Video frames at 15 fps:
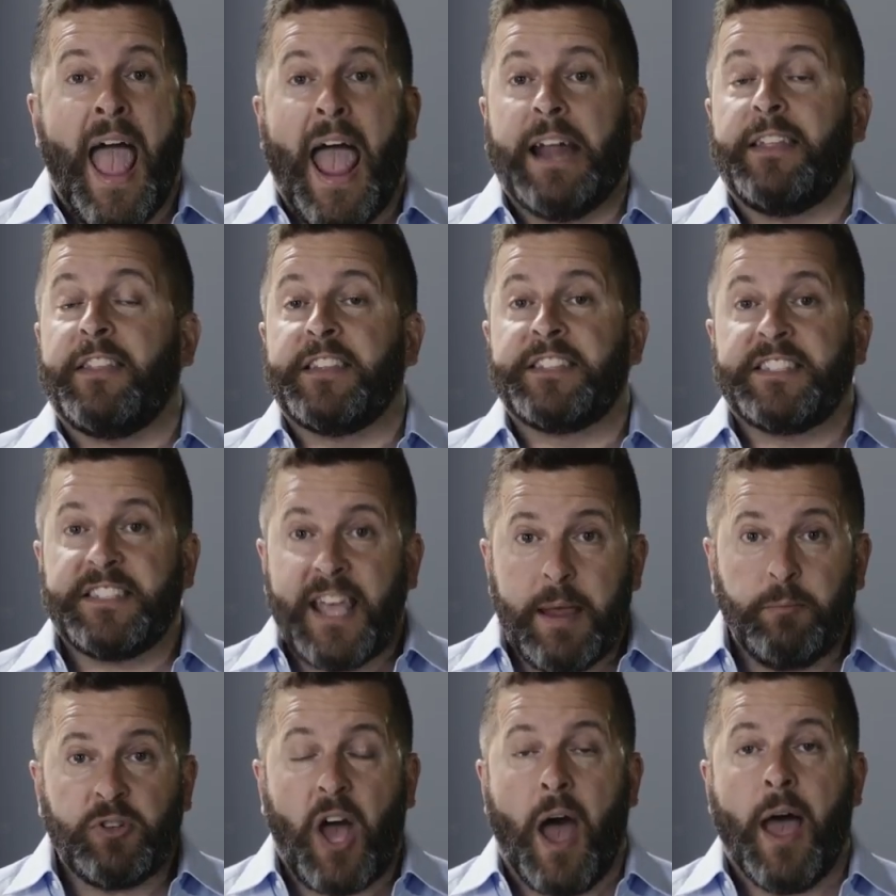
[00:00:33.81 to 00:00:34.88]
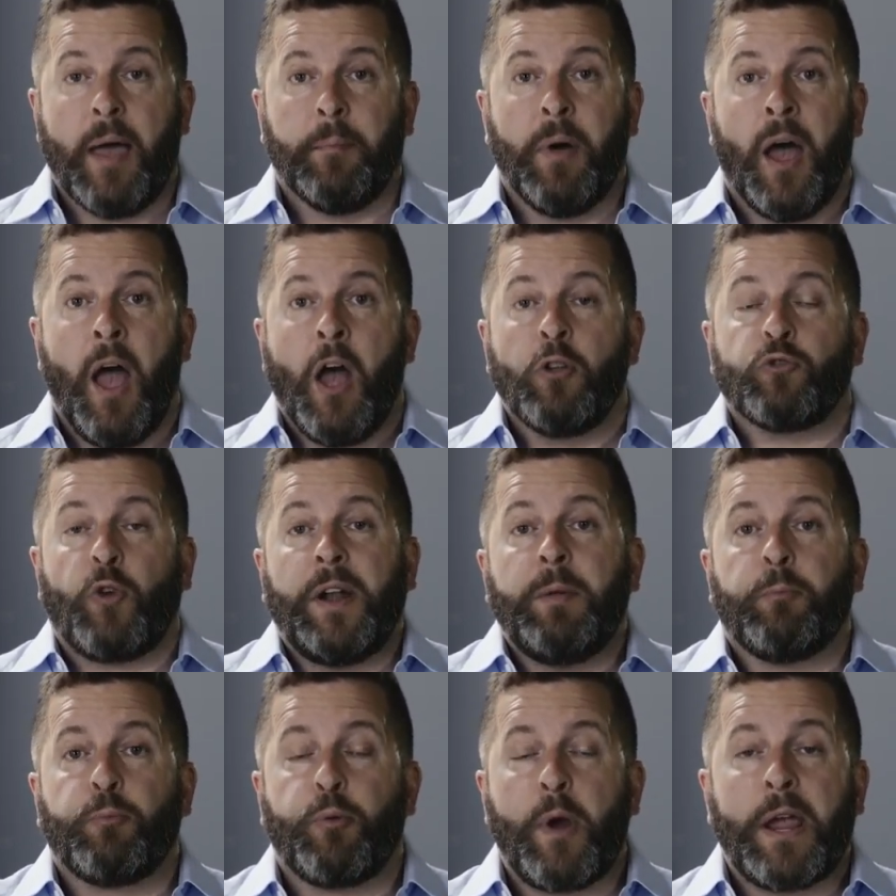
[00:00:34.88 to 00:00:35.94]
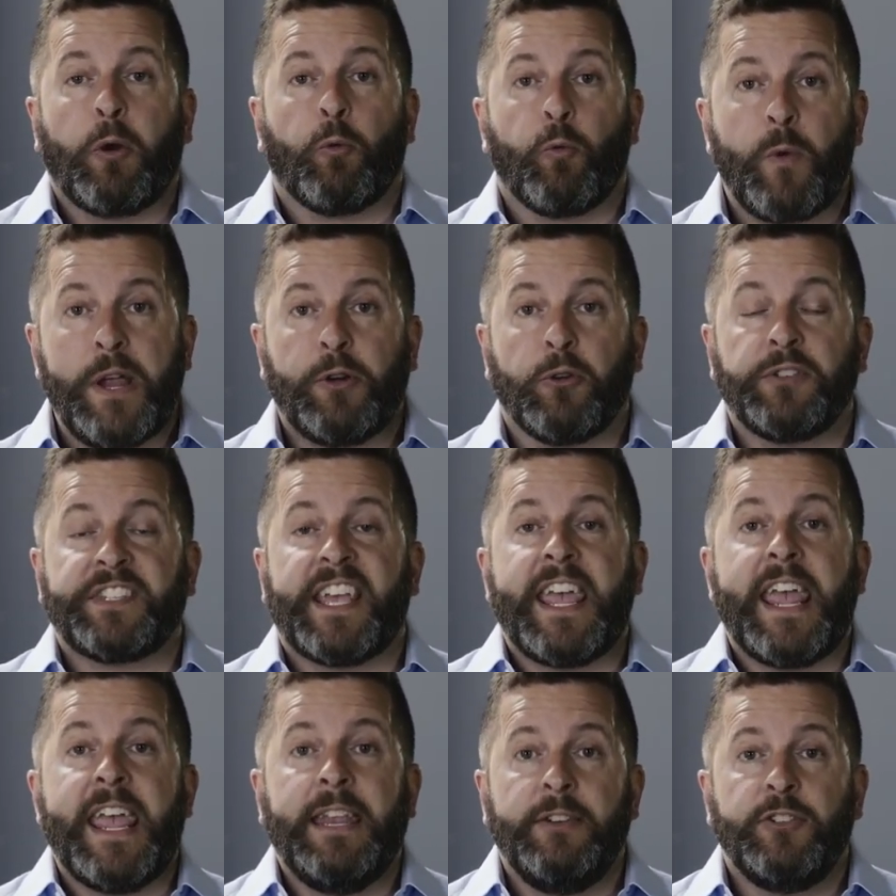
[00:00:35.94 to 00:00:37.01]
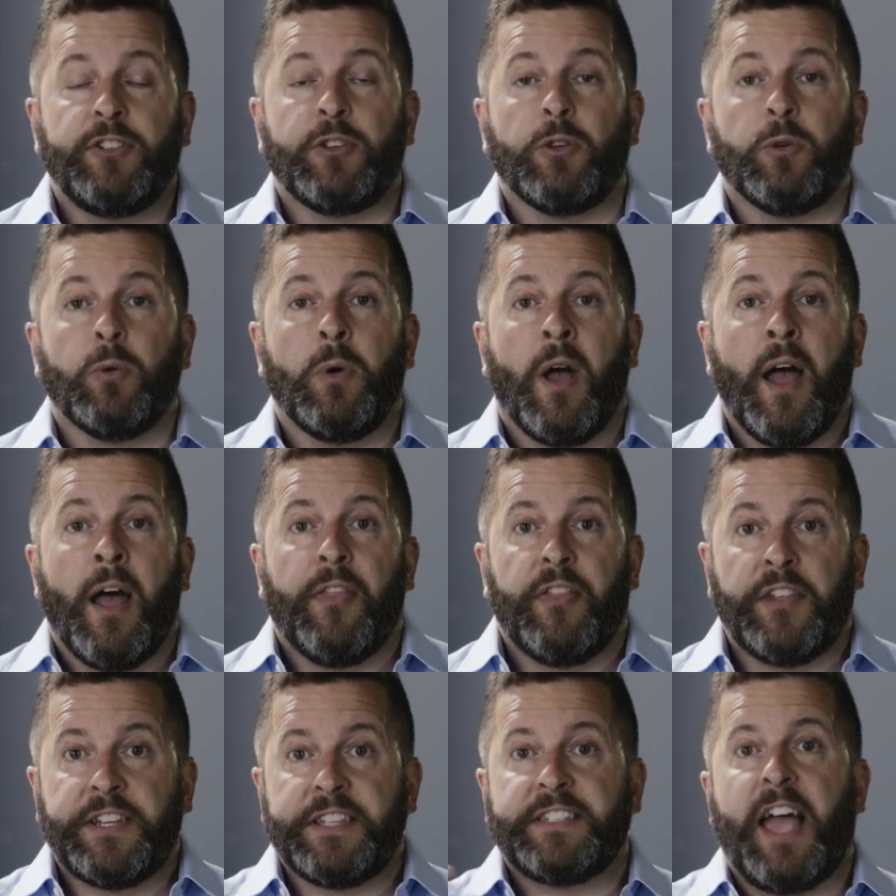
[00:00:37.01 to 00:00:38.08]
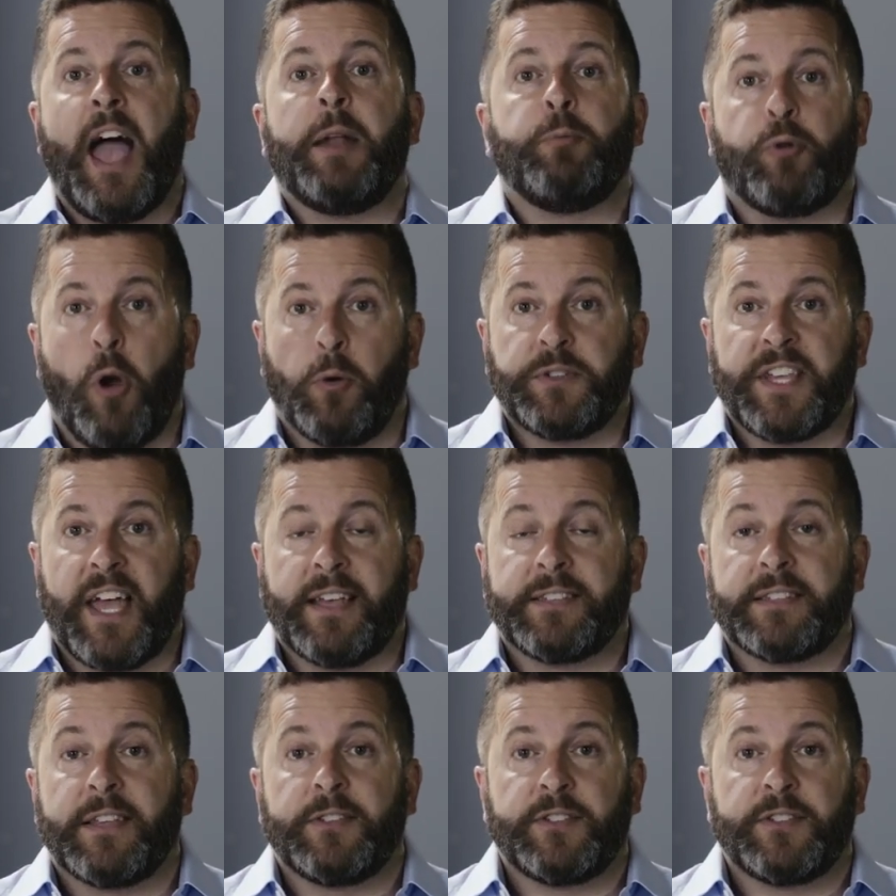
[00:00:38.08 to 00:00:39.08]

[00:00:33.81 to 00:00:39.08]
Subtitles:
And at the same time, trying to bring readers into the design process.